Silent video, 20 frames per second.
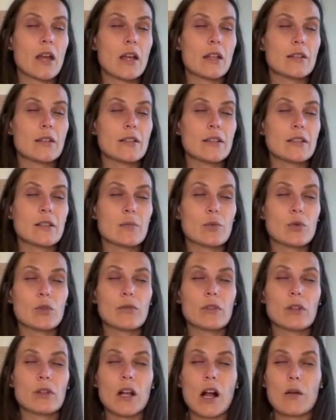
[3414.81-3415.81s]

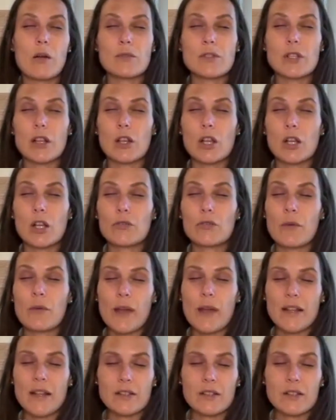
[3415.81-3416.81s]
disapproval comes a lot from
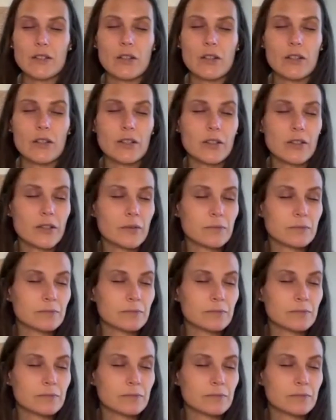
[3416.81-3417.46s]
ancestors